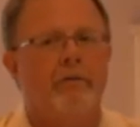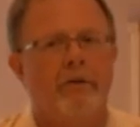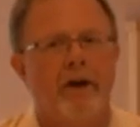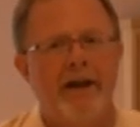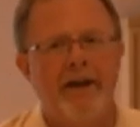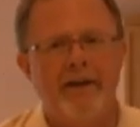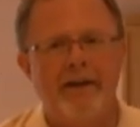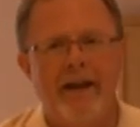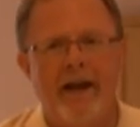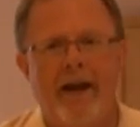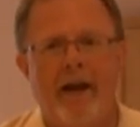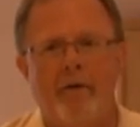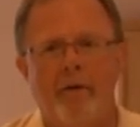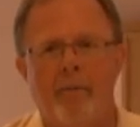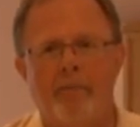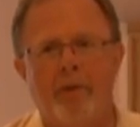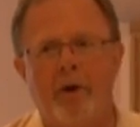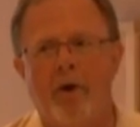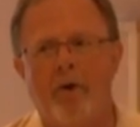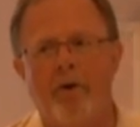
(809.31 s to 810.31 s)
Right now,
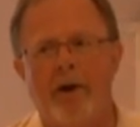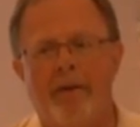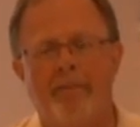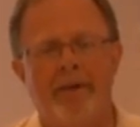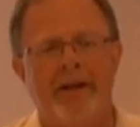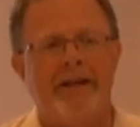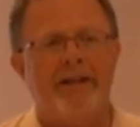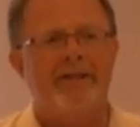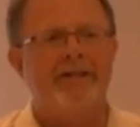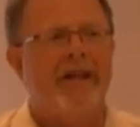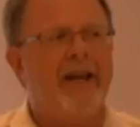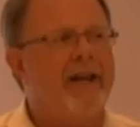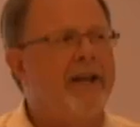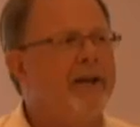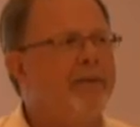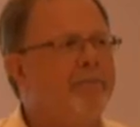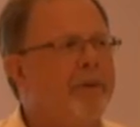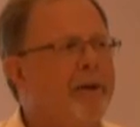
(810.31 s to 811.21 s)
a program that is ended,